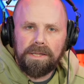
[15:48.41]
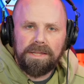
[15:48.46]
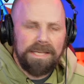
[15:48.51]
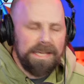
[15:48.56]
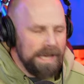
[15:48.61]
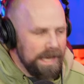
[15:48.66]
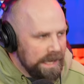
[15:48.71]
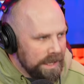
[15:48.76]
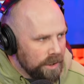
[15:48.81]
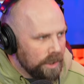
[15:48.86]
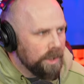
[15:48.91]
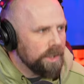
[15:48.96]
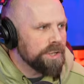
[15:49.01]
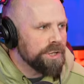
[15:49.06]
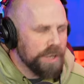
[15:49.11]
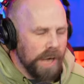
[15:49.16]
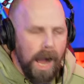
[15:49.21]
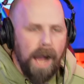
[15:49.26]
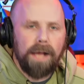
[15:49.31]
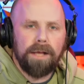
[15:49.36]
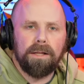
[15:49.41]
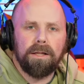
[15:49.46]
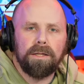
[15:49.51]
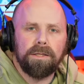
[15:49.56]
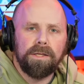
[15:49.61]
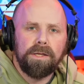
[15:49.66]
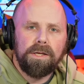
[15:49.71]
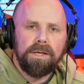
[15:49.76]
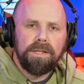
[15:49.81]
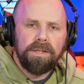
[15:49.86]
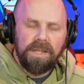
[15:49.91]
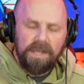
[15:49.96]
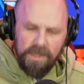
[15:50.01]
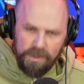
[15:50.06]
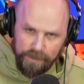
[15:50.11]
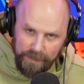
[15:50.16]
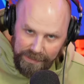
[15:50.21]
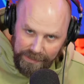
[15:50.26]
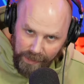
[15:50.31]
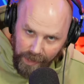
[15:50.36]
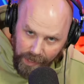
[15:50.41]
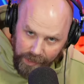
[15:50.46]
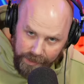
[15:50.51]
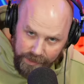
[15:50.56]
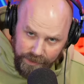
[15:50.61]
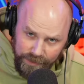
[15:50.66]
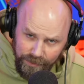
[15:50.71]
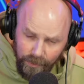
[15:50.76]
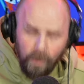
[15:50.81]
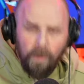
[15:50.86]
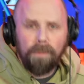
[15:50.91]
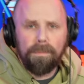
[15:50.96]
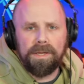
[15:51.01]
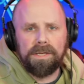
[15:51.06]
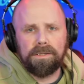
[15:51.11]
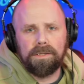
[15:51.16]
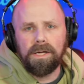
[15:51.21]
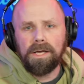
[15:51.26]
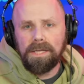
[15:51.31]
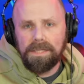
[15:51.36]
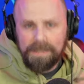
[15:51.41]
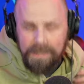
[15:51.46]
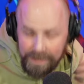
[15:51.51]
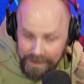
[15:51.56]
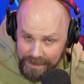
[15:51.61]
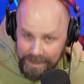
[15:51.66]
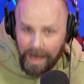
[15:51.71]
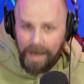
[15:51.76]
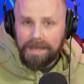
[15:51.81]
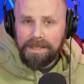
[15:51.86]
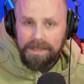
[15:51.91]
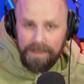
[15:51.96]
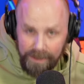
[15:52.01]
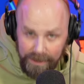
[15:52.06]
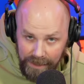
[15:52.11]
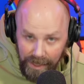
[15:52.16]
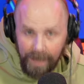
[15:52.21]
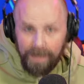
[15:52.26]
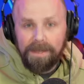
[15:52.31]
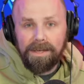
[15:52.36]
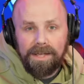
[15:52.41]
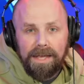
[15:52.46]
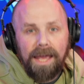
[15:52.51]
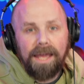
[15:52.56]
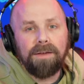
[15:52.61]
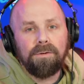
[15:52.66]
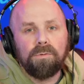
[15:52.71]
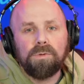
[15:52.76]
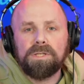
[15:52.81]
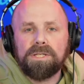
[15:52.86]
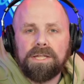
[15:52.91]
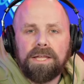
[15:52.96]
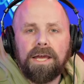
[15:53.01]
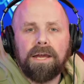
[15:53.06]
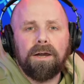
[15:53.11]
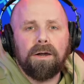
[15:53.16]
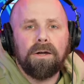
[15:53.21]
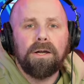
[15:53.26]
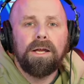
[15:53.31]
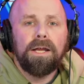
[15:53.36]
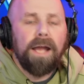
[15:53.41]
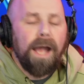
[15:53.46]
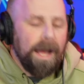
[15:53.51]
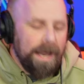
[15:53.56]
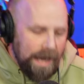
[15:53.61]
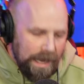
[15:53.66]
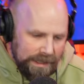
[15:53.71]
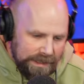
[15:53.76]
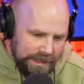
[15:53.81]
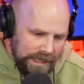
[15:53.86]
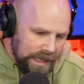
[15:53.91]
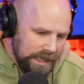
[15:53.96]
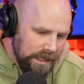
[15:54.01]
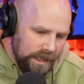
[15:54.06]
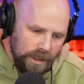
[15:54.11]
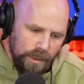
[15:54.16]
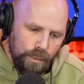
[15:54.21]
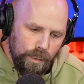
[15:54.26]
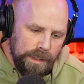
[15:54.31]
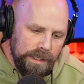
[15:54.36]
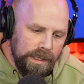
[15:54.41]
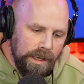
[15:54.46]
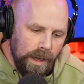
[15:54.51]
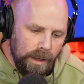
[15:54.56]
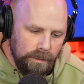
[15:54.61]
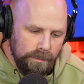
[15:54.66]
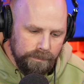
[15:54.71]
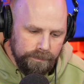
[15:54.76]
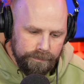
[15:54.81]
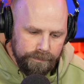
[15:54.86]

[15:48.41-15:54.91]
the inner child that has been lying dormant since 1998 was there. And I said, here we go.